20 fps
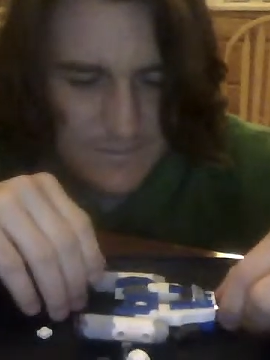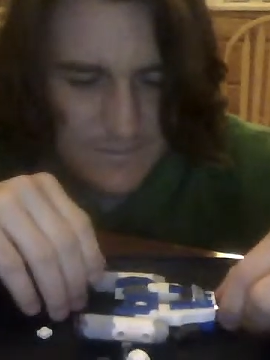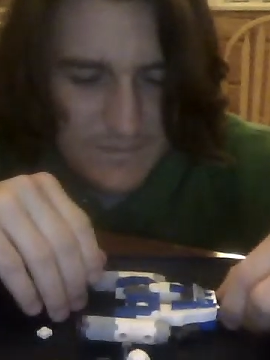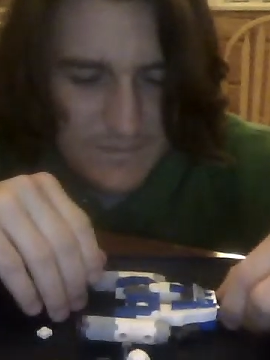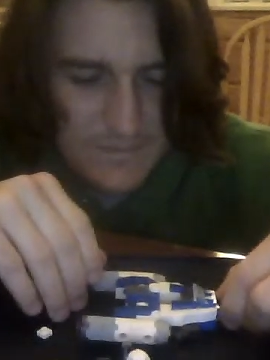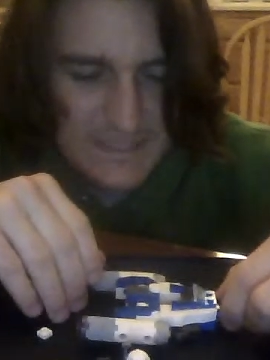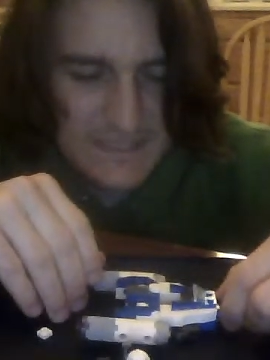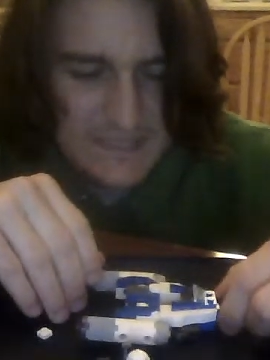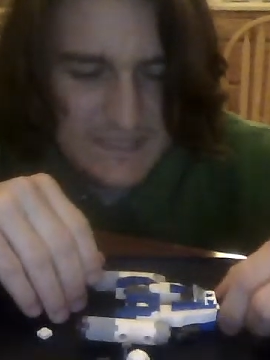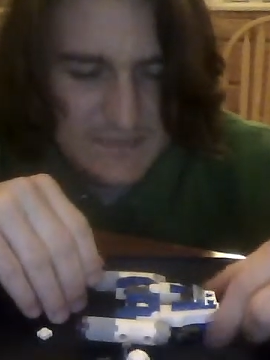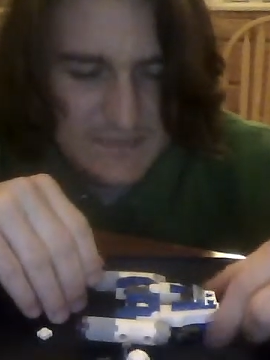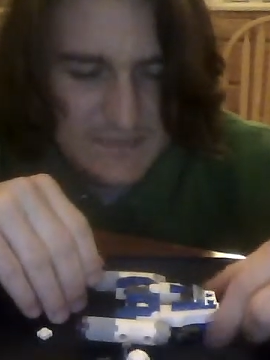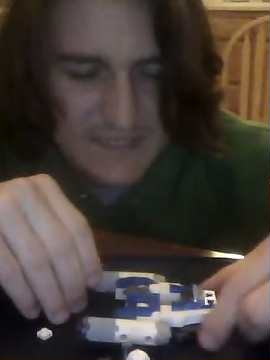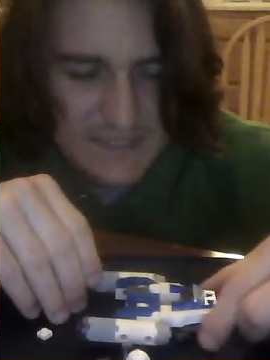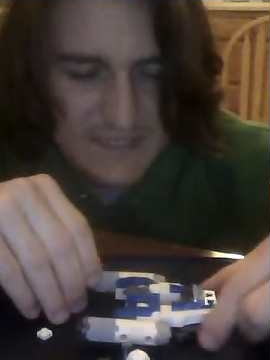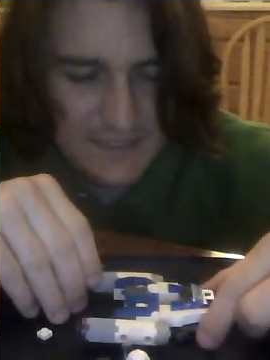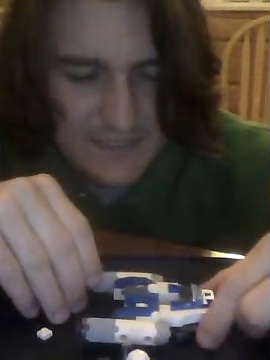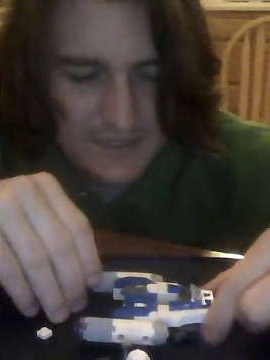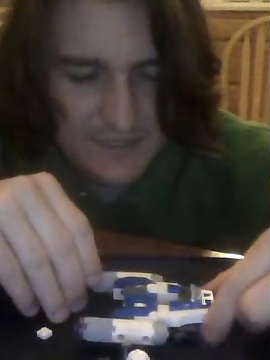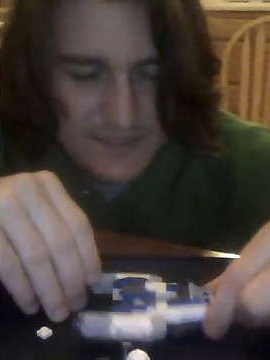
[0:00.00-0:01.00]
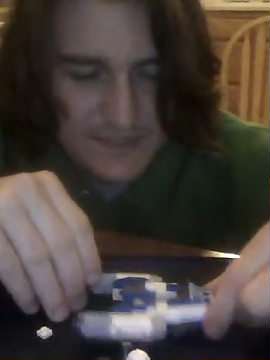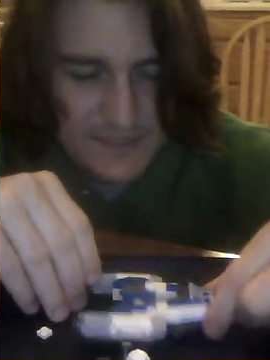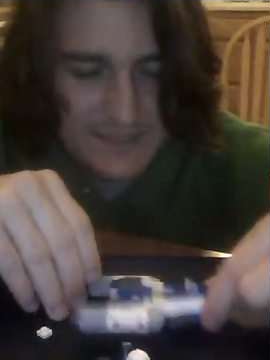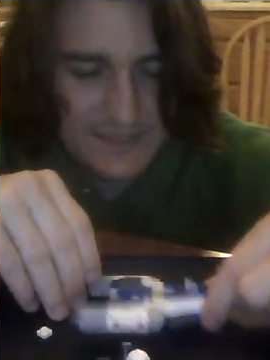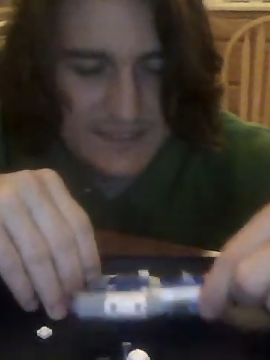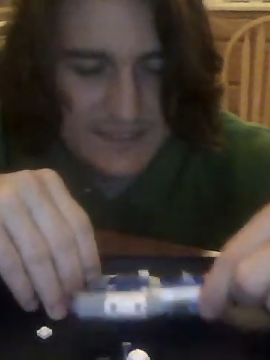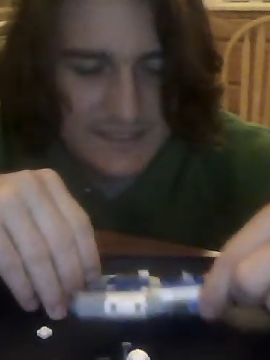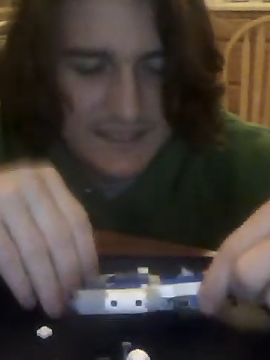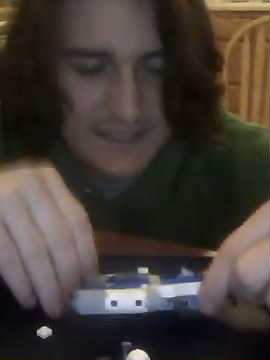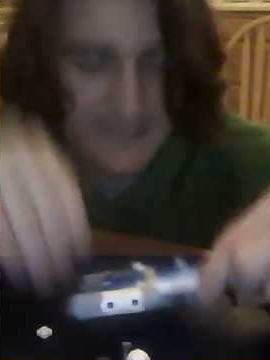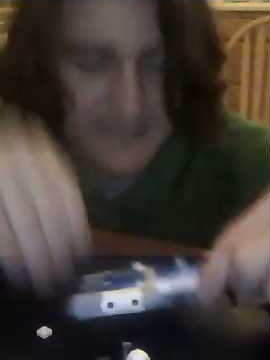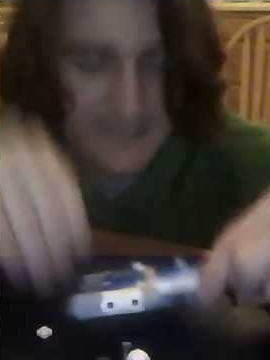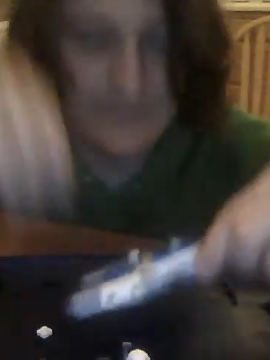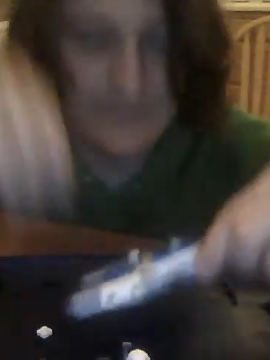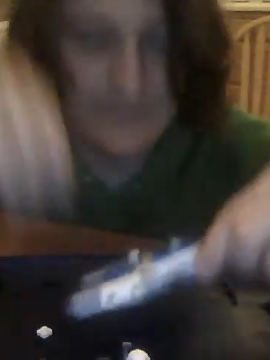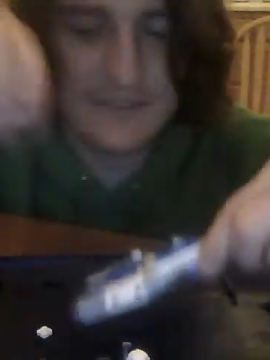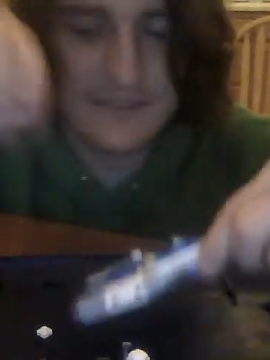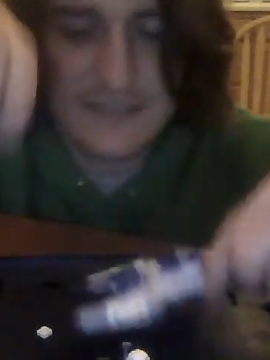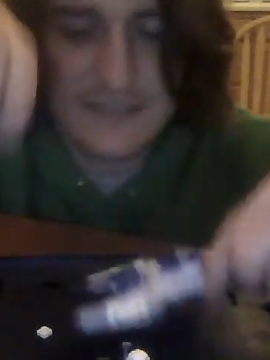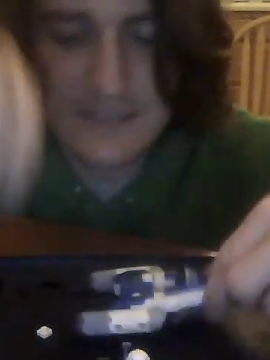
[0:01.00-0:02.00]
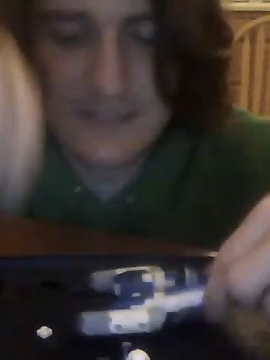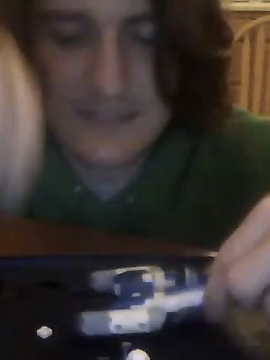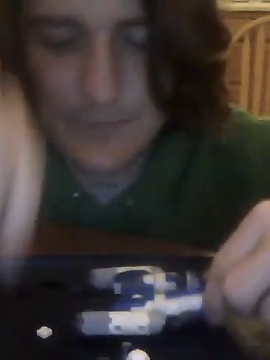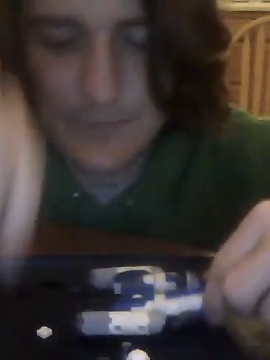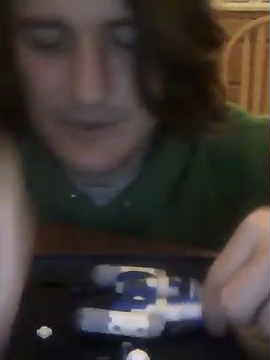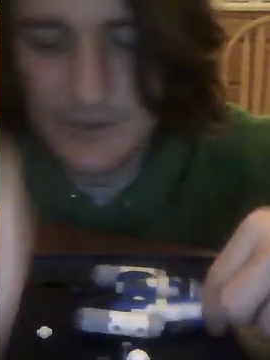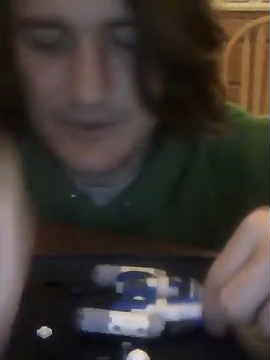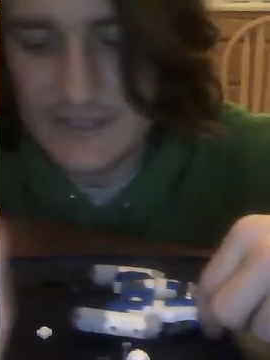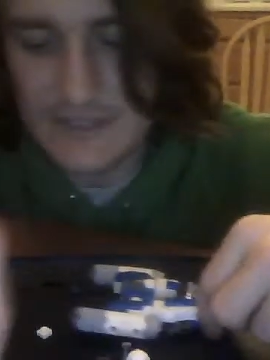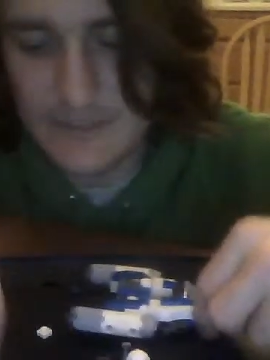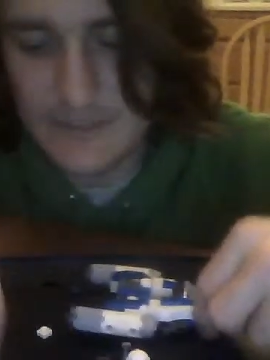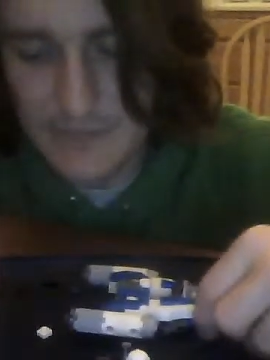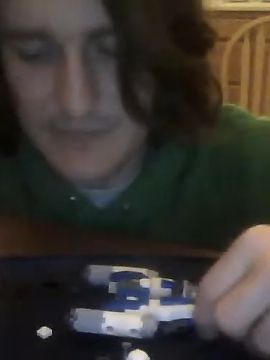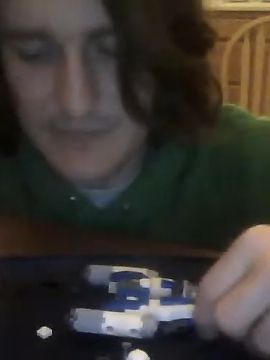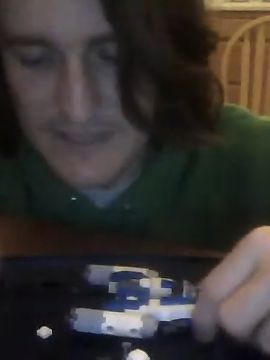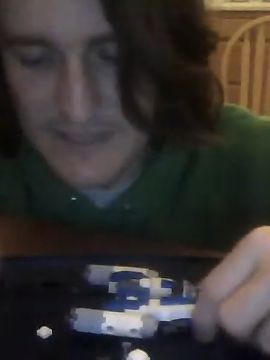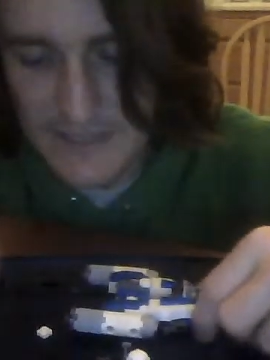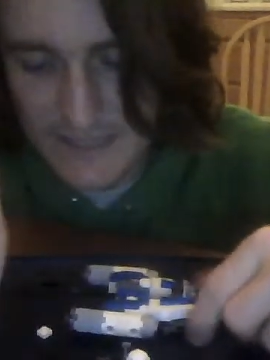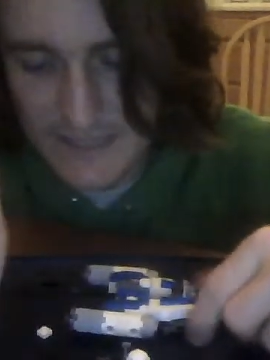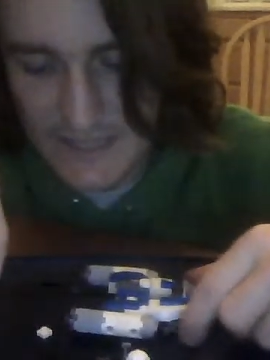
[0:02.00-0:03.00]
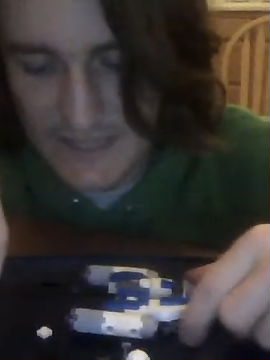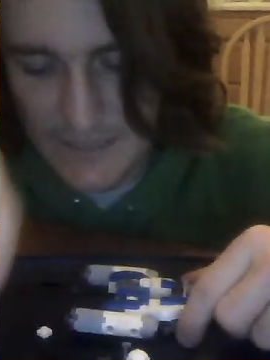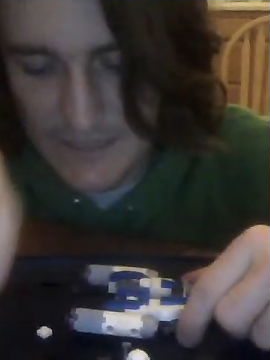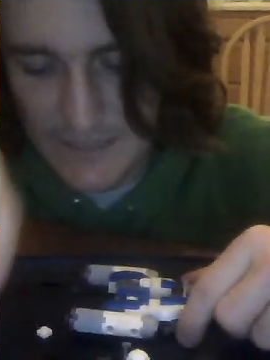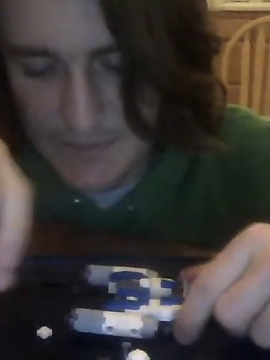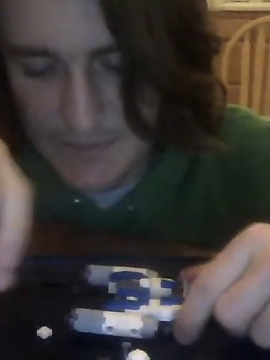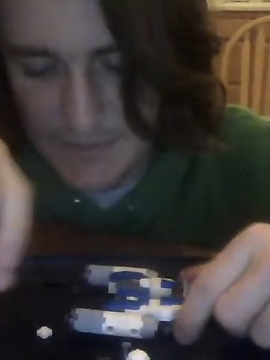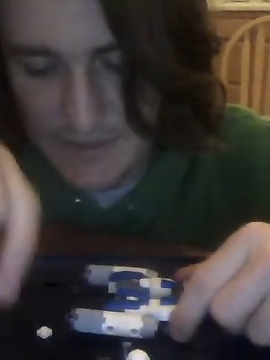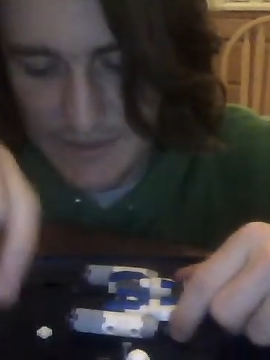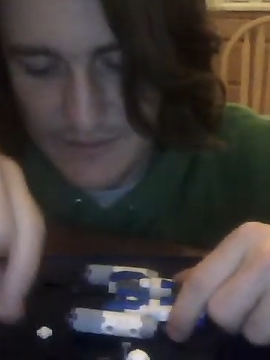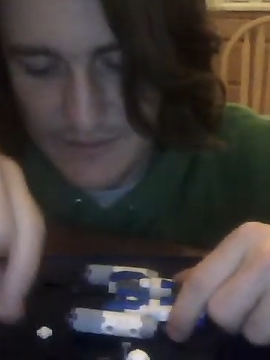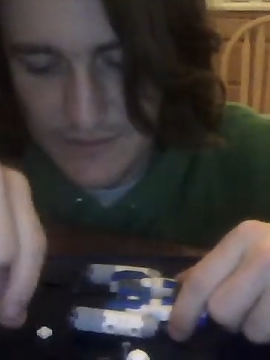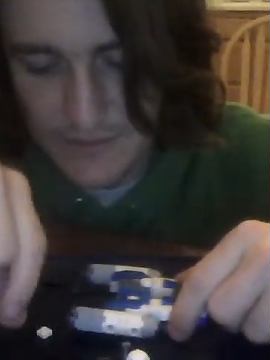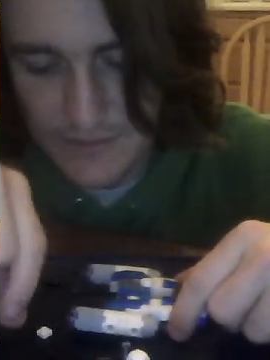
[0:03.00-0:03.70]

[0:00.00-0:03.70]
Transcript: Seems like I was kind of late to the printed piece game, though.